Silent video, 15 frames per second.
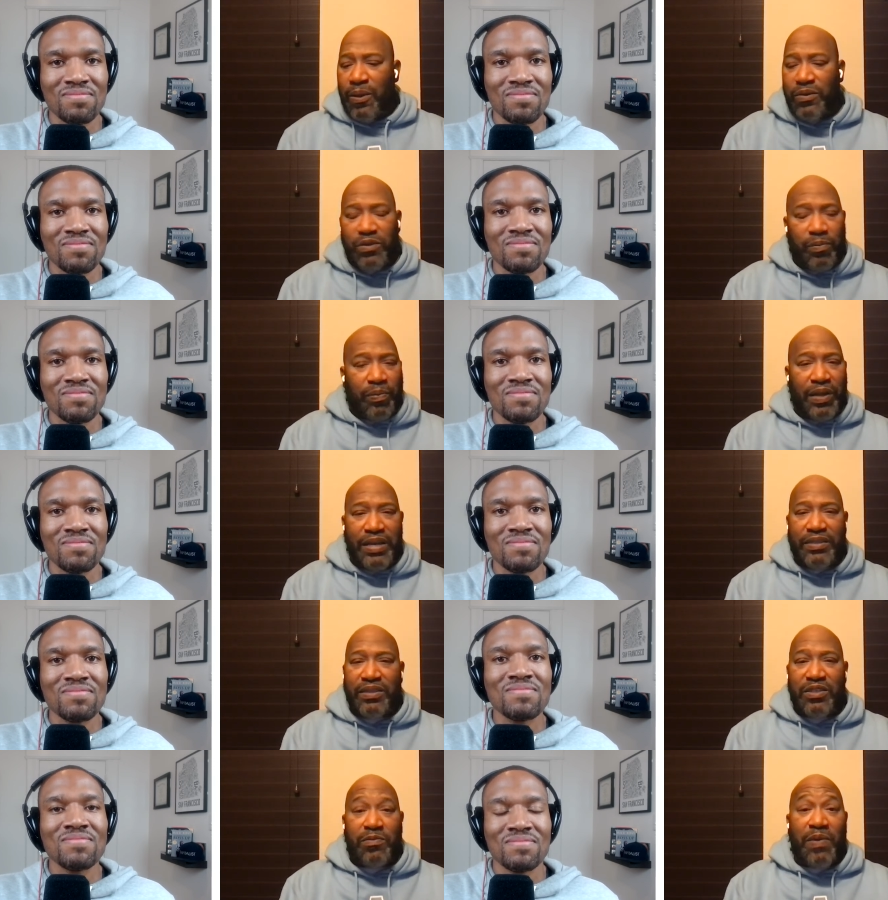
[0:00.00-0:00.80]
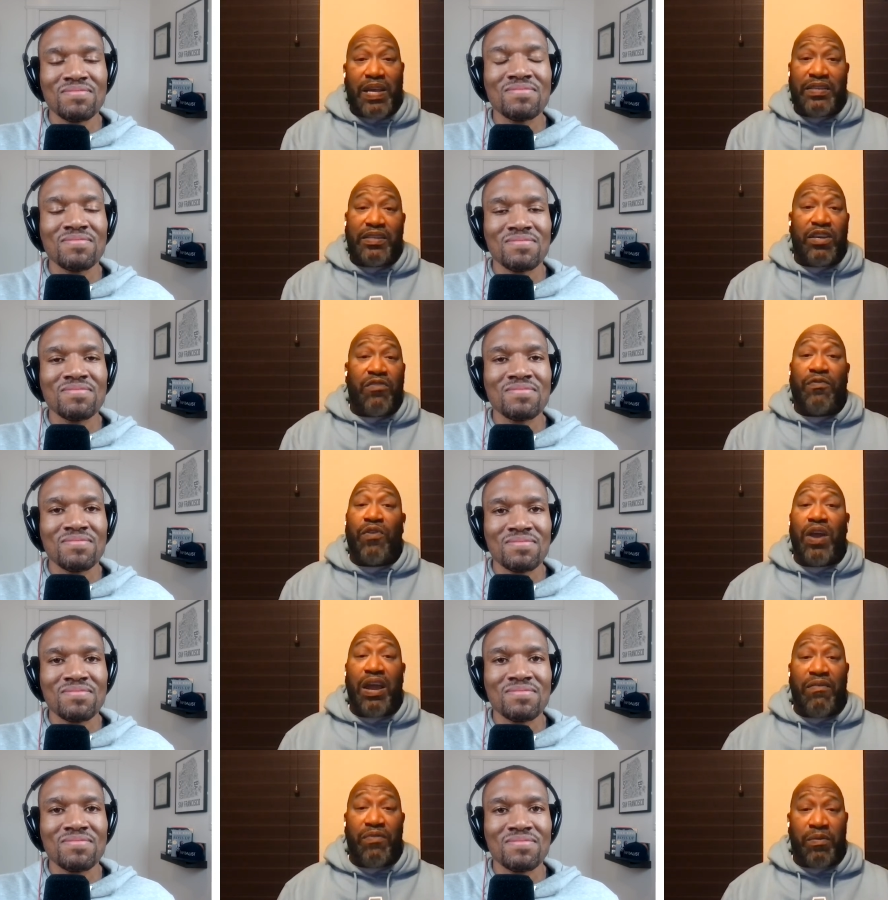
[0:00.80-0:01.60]
Speaker 1: There's a place and space here
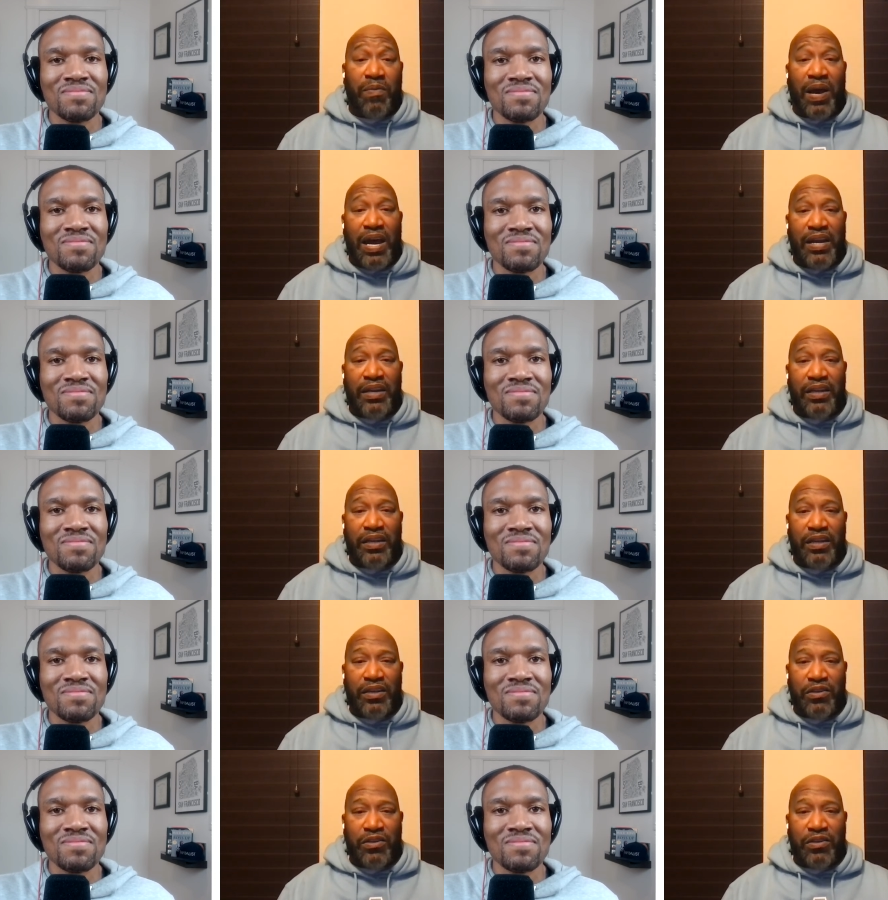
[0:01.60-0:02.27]
for everybody.